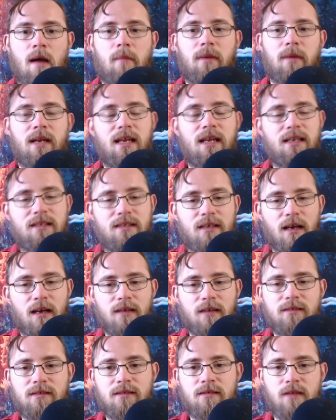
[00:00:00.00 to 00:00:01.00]
But he
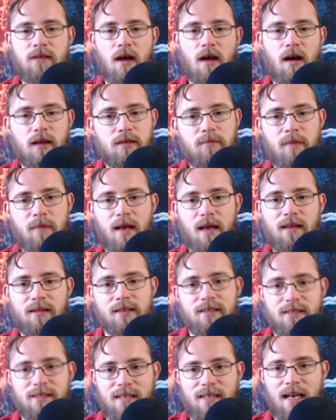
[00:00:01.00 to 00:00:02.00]
does not make the
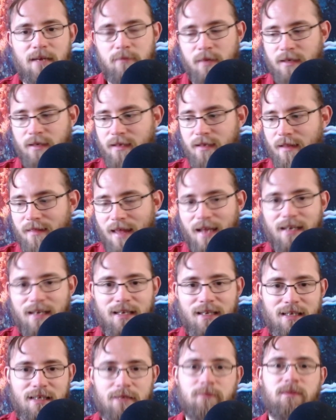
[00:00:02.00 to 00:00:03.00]
statement that
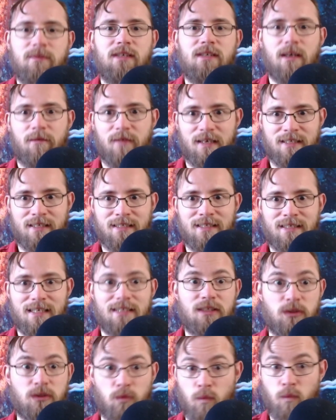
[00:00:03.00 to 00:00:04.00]
he himself
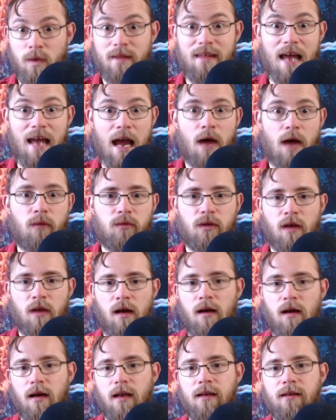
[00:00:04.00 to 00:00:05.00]
exists without
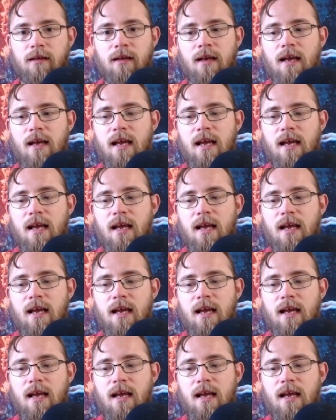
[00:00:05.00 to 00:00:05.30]
God.